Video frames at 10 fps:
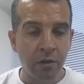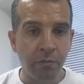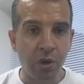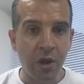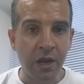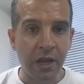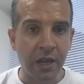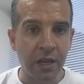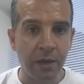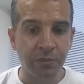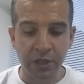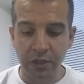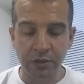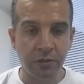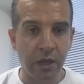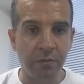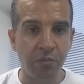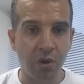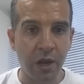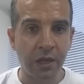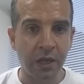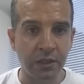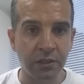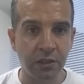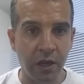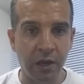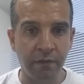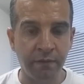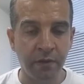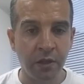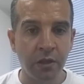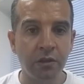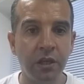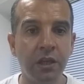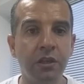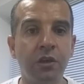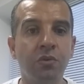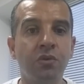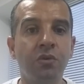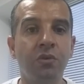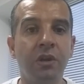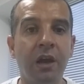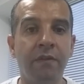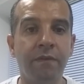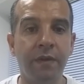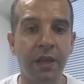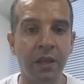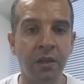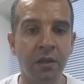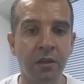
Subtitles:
Barangay captains and barangay staff, they don't do nothing.